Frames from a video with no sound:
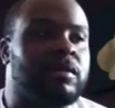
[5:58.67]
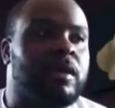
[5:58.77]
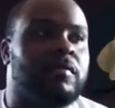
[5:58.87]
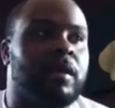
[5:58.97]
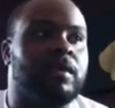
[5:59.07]

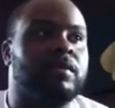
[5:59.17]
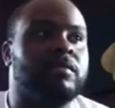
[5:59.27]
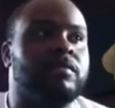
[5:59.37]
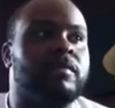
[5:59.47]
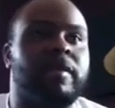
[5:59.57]
get my
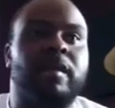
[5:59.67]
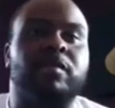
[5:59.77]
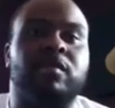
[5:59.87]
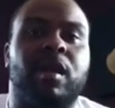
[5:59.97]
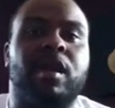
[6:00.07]

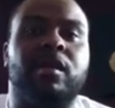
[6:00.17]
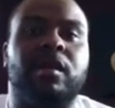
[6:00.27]
family right,